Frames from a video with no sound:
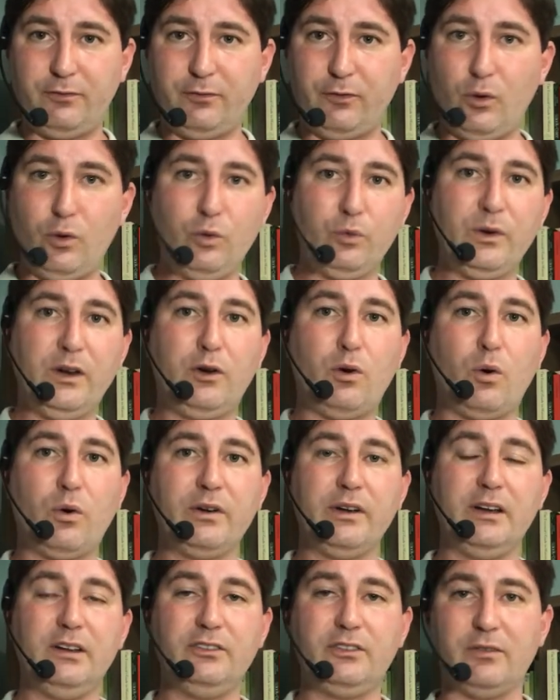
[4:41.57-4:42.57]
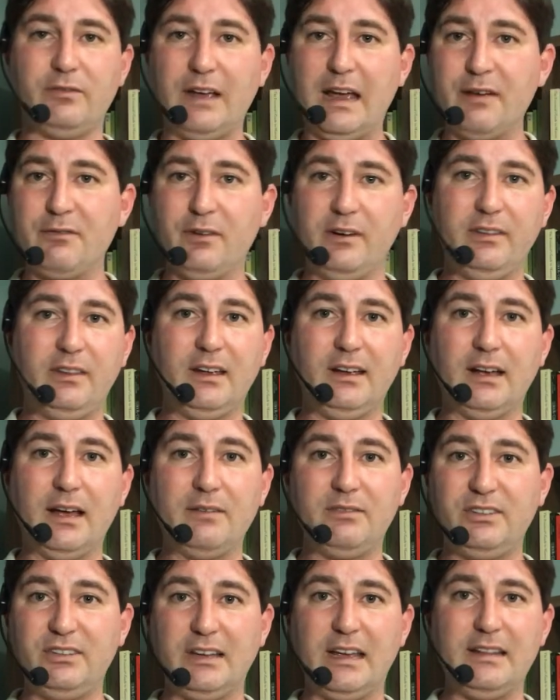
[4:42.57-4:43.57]
full recordings of everything
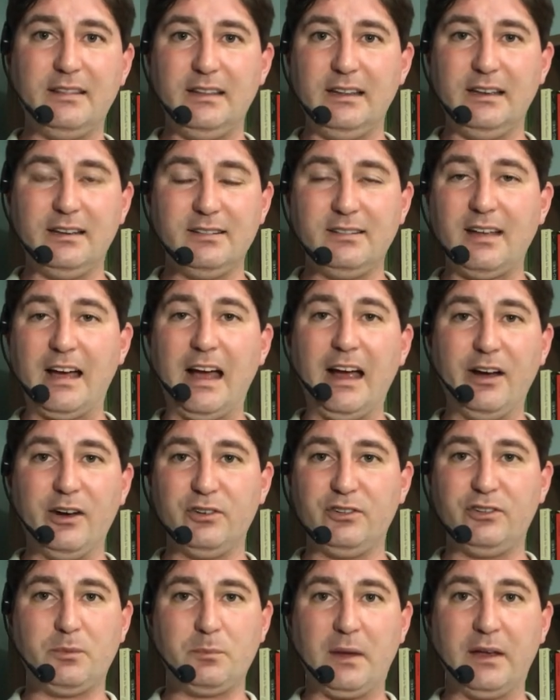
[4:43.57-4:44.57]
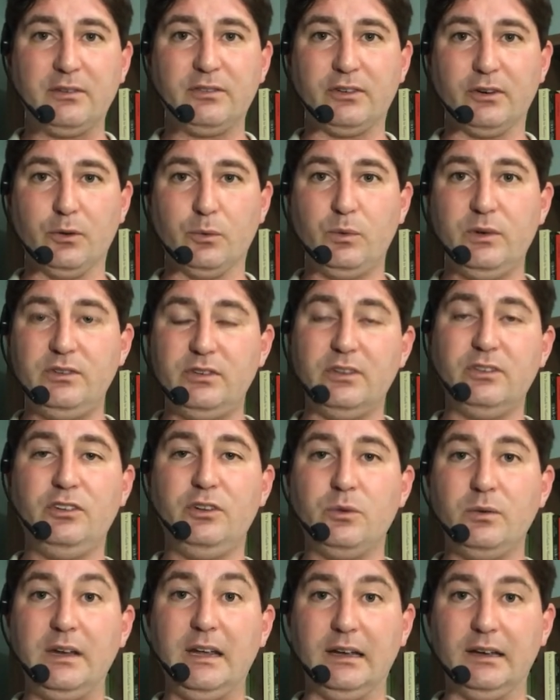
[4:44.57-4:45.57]
I've said the entire semester, which
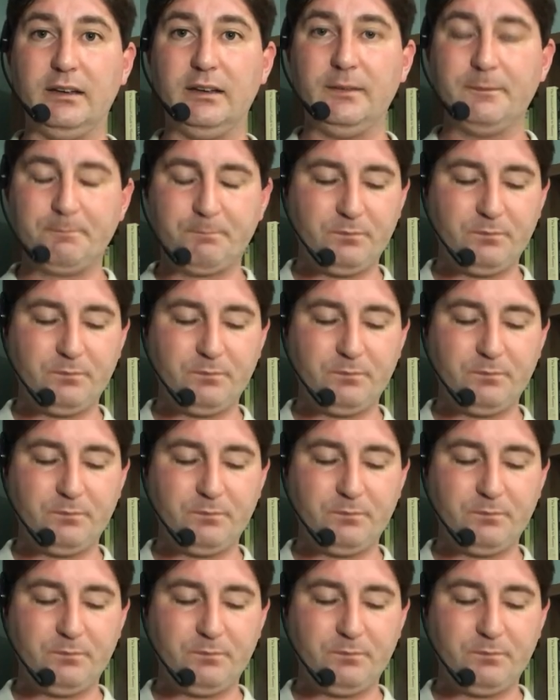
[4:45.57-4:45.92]
is unique,